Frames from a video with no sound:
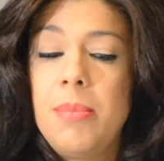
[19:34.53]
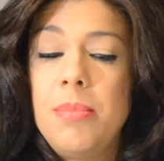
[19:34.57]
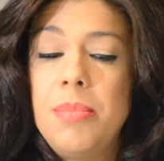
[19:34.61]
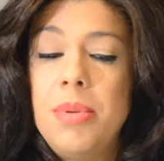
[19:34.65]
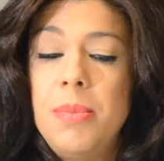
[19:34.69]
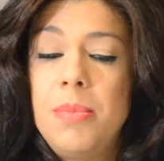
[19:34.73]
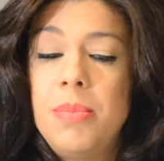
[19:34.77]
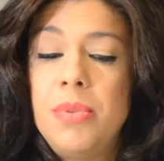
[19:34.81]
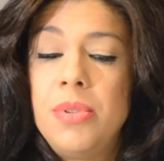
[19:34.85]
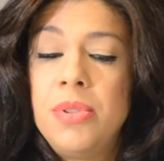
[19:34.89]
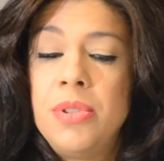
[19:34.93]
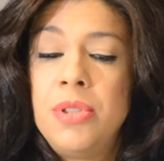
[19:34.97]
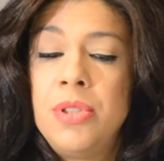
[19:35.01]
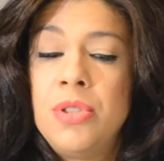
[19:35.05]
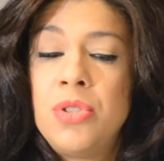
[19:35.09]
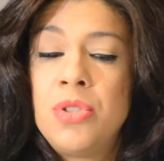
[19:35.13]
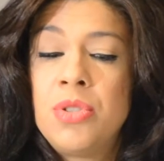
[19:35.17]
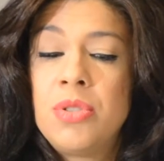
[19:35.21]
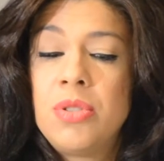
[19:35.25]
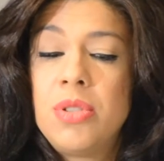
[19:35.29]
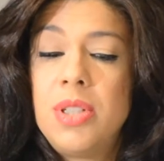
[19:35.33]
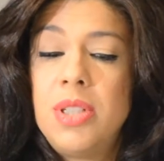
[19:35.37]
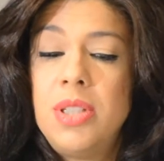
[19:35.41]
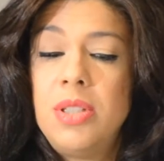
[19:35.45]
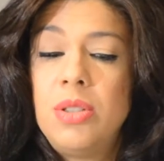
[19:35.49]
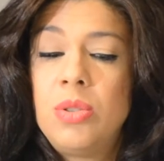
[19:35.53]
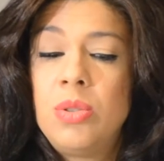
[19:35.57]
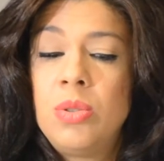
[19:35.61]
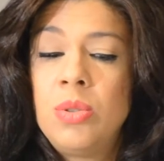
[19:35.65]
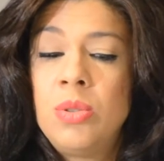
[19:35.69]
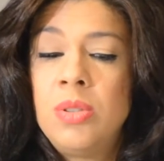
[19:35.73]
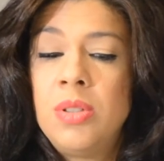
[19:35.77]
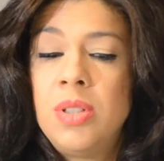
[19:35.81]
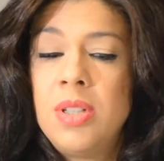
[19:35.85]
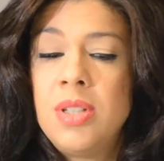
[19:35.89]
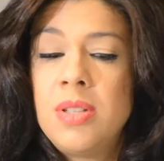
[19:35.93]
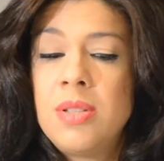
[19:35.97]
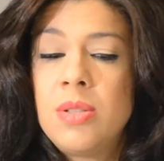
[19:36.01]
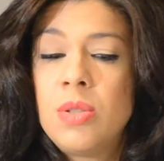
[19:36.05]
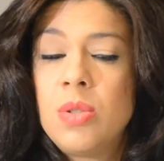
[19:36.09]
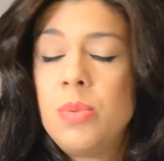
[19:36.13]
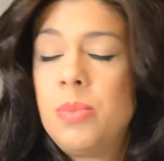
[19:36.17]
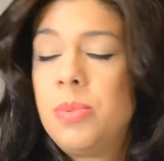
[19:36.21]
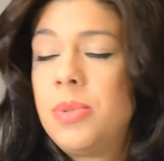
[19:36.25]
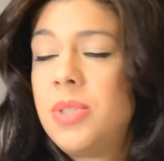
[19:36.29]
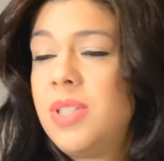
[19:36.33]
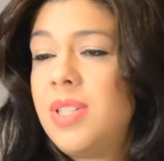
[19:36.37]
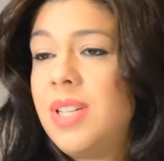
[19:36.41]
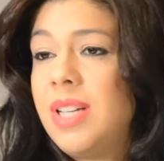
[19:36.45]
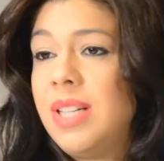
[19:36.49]
People usually do this to
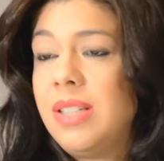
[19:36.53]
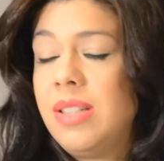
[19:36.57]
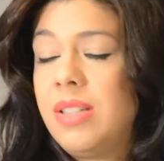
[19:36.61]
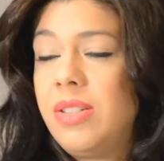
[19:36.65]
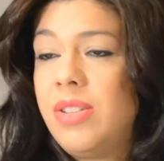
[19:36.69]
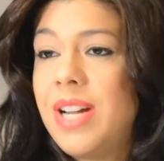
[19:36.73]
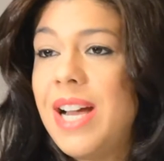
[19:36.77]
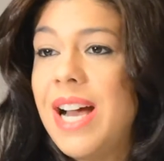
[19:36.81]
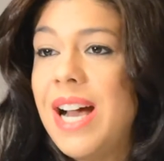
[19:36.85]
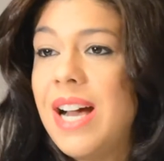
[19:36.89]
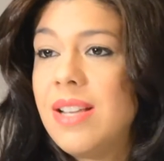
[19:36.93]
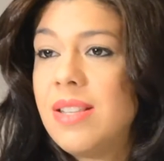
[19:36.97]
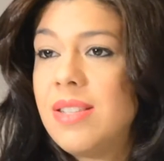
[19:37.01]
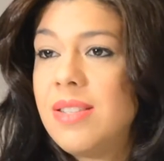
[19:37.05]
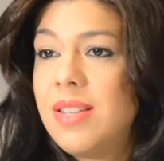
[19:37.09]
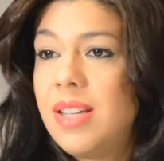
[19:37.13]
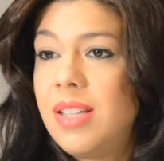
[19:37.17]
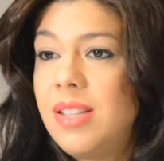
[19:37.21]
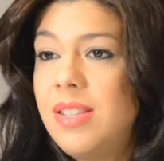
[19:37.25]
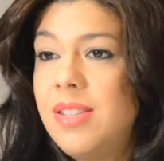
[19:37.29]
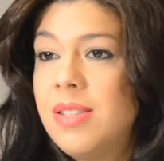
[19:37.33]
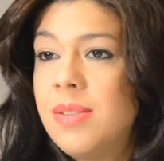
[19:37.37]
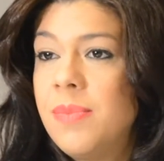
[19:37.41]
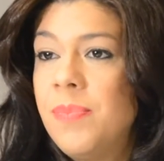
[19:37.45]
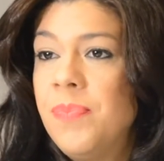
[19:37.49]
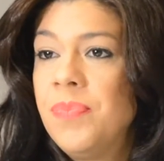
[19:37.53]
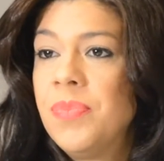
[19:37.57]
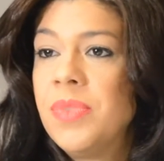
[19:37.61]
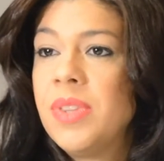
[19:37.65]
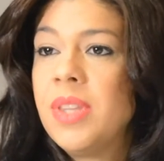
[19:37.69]
protect their assets.